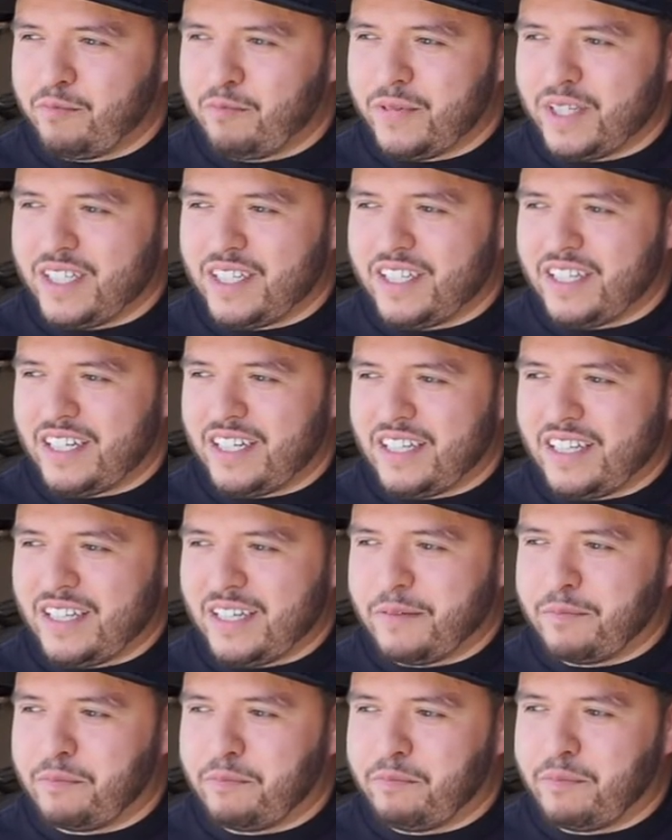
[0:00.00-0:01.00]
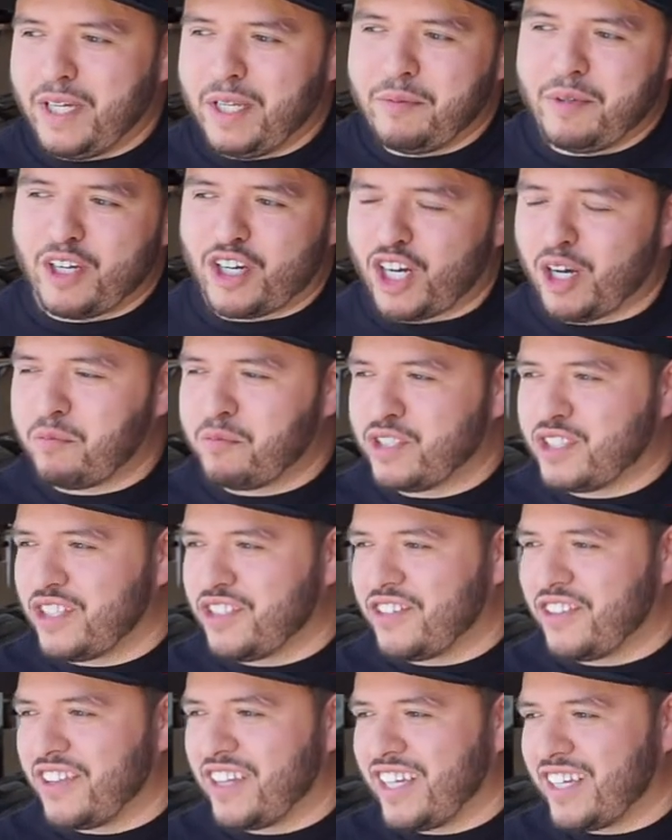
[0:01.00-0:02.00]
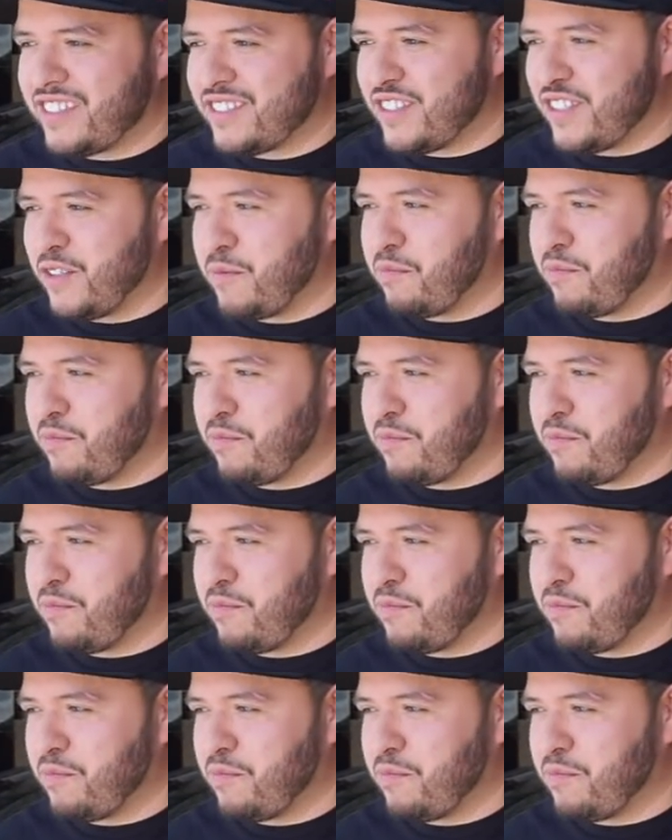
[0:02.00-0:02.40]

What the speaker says: but it made me accomplish other things though.